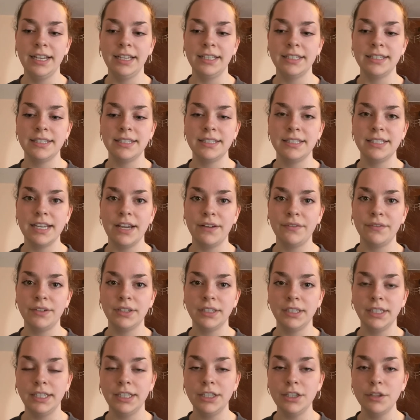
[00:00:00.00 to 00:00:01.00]
It's
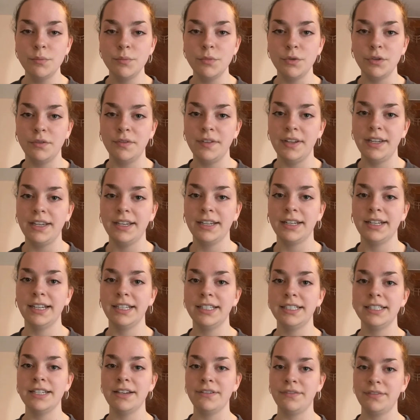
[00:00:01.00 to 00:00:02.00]
definitely a good movie, and I
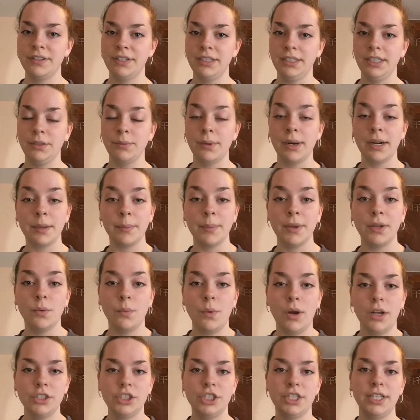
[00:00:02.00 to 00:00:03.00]
definitely recommend
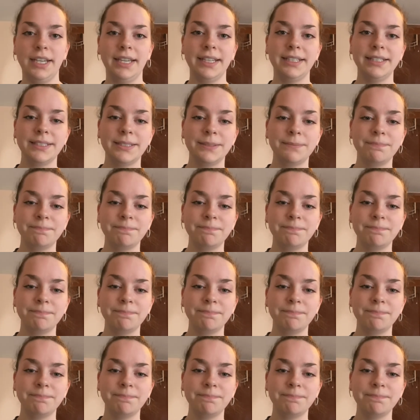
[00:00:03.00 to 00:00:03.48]
watching it.